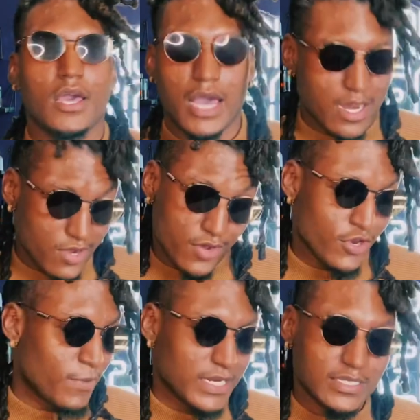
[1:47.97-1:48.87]
I don't care what
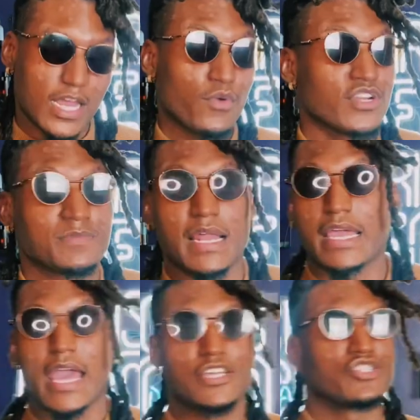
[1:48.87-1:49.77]
nobody say. I don't want to smell like
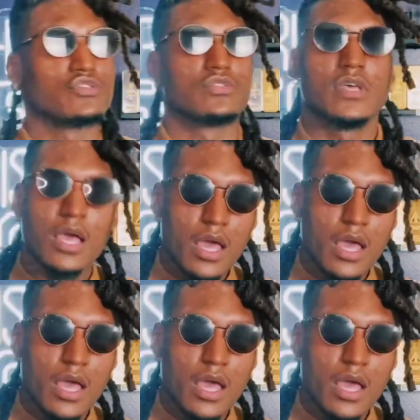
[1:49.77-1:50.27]
cashews.